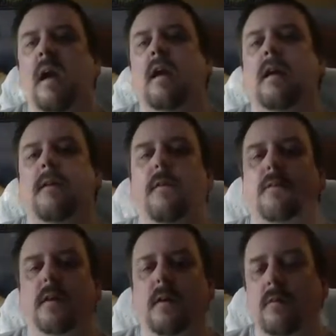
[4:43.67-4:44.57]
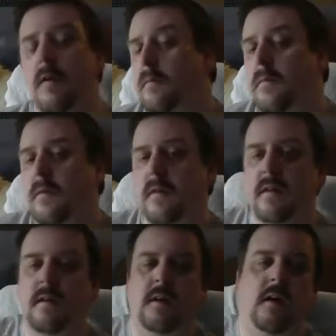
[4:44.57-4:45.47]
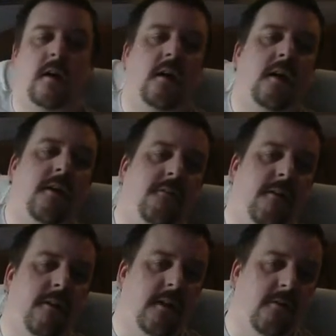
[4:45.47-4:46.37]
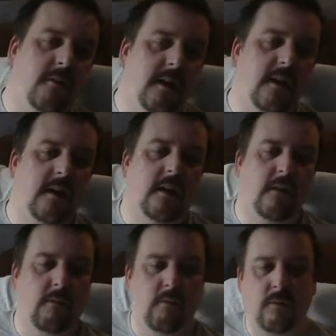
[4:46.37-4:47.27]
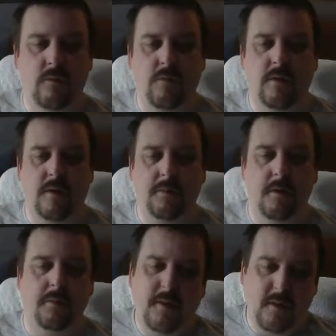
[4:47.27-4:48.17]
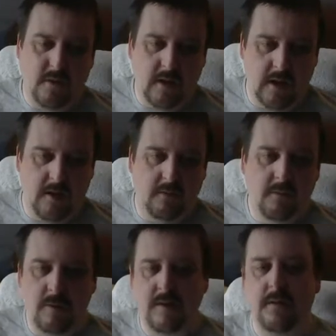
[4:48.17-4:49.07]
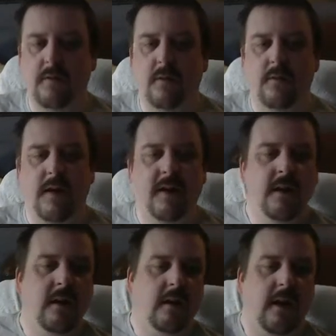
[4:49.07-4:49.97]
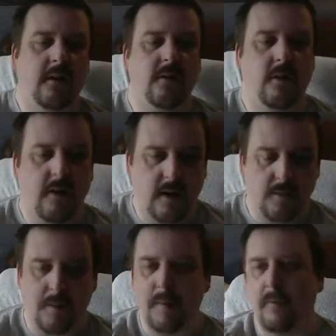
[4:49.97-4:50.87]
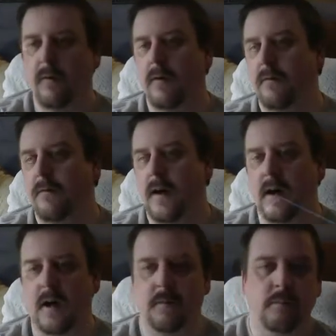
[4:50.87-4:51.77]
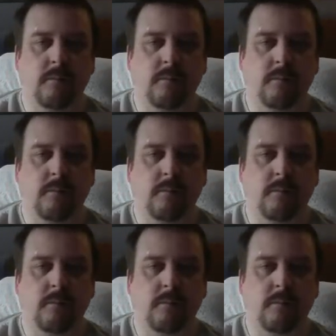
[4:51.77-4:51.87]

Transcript: You've also got rooms that are very unique. For example, this perception sphere that actually created a bubble of don't